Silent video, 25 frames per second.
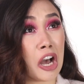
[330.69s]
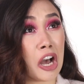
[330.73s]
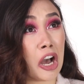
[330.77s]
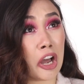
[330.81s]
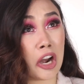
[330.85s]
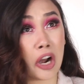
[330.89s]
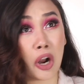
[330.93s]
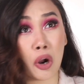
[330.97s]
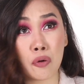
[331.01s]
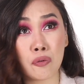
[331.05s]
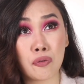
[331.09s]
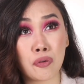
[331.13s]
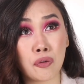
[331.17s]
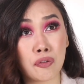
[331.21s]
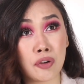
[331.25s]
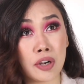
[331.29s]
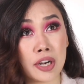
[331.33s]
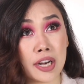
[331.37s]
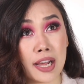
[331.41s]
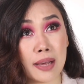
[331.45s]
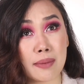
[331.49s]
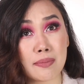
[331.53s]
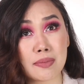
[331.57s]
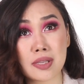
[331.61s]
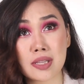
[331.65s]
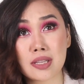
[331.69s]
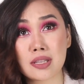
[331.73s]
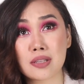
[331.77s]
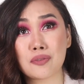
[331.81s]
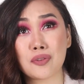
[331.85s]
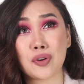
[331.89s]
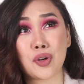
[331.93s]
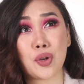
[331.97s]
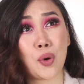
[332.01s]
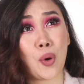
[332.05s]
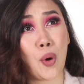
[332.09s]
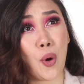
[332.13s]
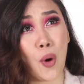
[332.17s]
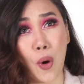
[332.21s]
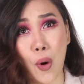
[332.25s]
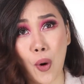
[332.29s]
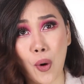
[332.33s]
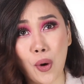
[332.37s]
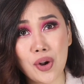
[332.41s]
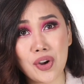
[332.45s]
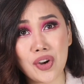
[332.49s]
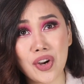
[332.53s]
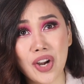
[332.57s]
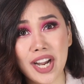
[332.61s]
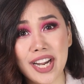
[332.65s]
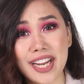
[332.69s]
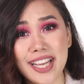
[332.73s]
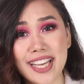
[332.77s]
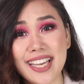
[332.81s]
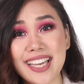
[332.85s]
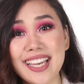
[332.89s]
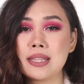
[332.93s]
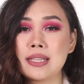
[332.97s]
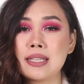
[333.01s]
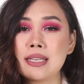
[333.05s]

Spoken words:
around 50 times in this video already.